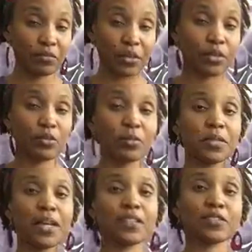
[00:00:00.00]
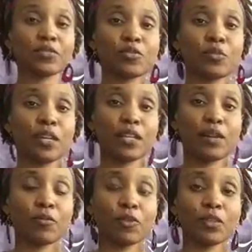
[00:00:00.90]
make you relax, so you may
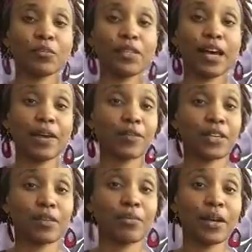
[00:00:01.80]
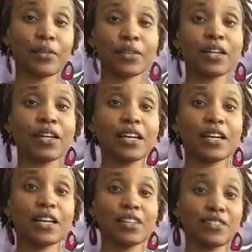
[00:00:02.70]
not want to be out and about
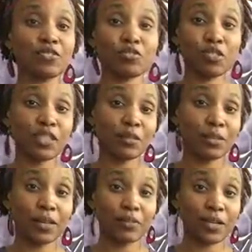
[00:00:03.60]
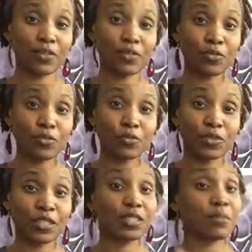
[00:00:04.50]
in the street.
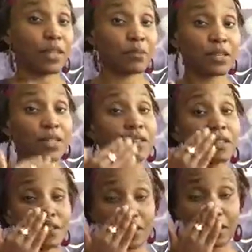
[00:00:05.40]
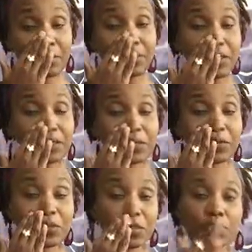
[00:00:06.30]
It's made me sleepy, so
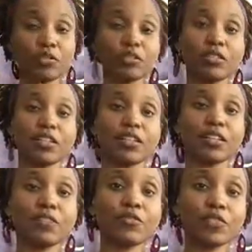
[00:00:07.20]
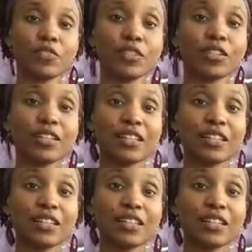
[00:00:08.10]
it's the sort of thing that if you're